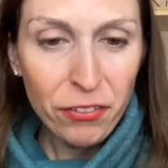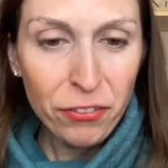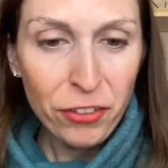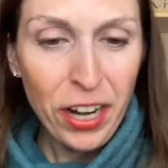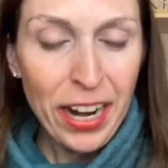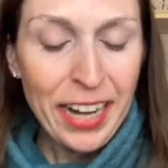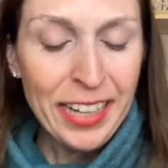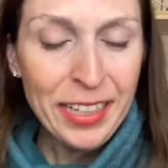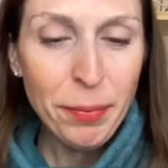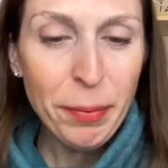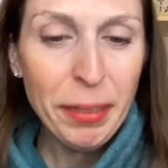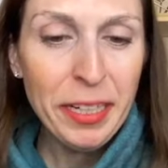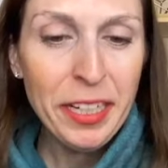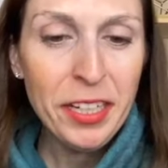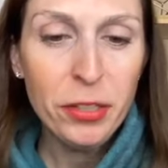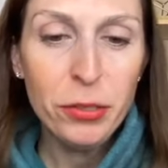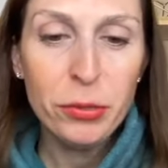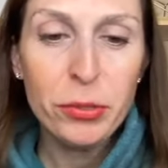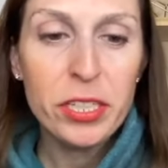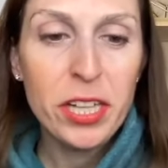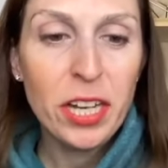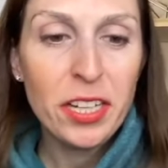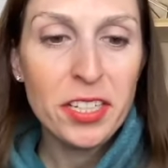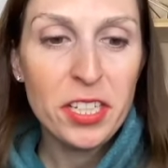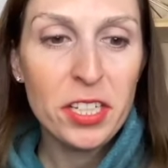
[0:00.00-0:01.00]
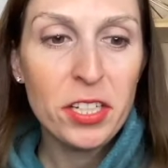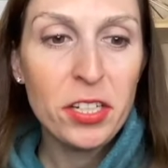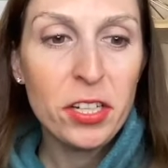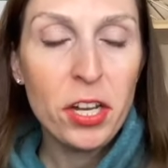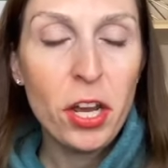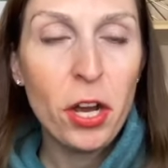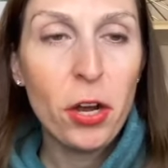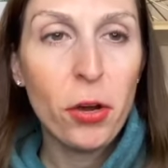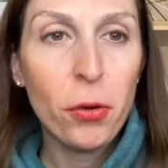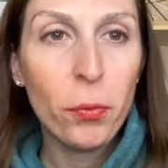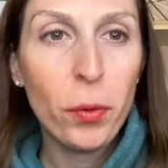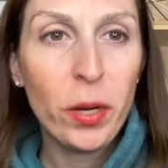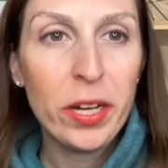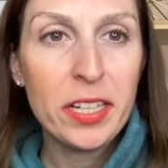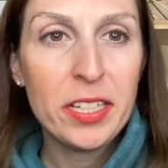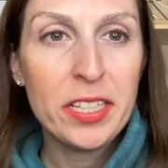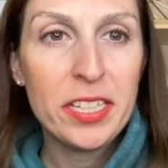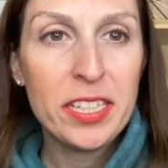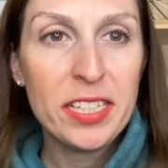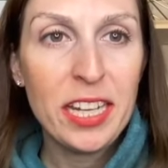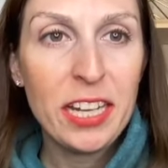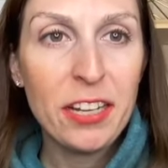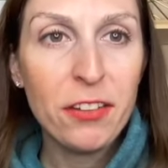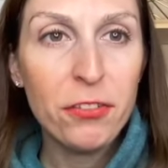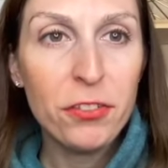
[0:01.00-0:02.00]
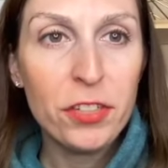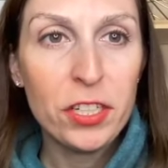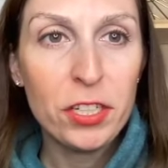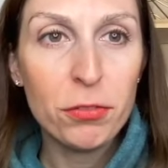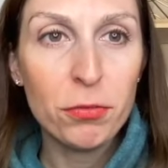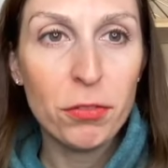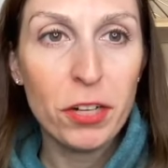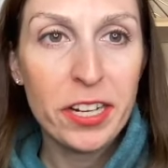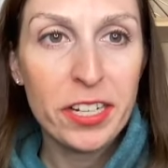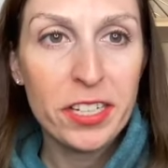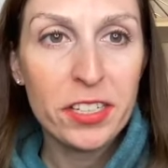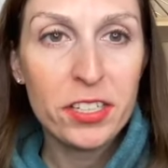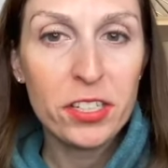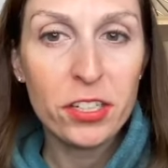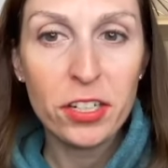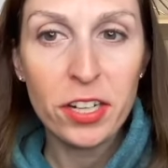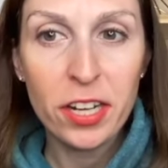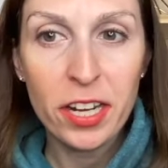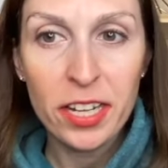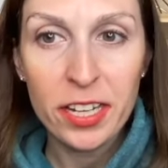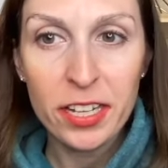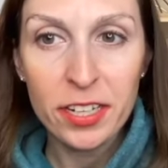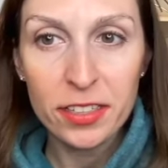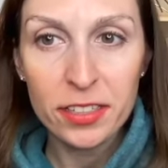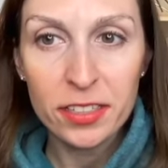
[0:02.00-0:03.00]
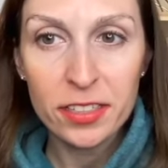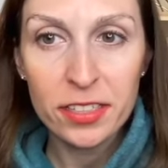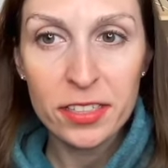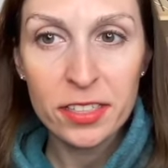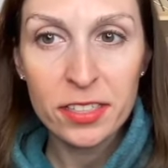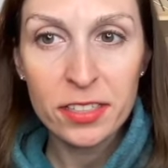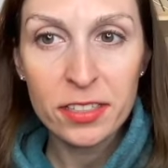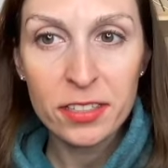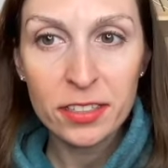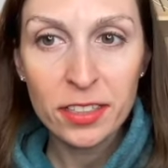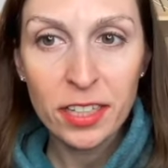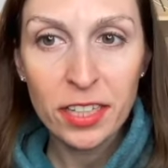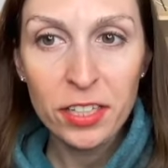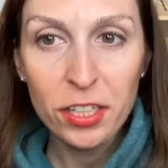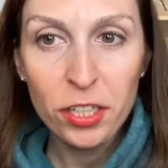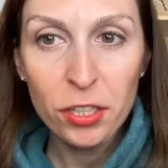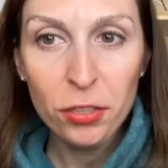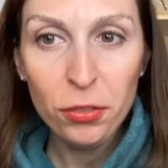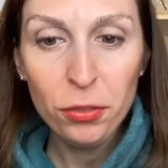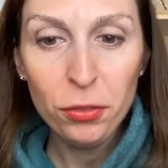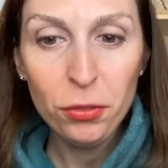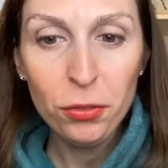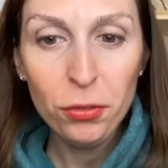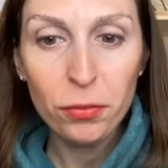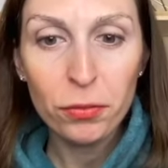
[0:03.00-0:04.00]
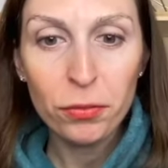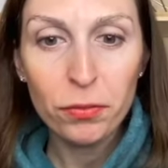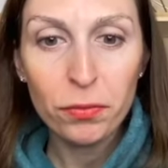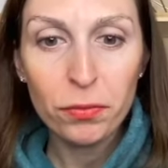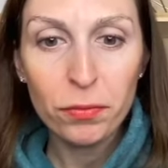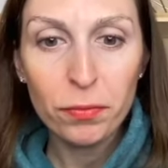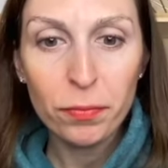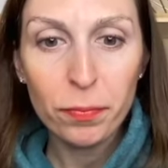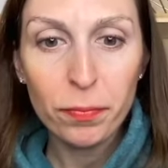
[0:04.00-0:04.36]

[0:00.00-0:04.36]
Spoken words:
For anybody who doesn't know what a safety razor is, can you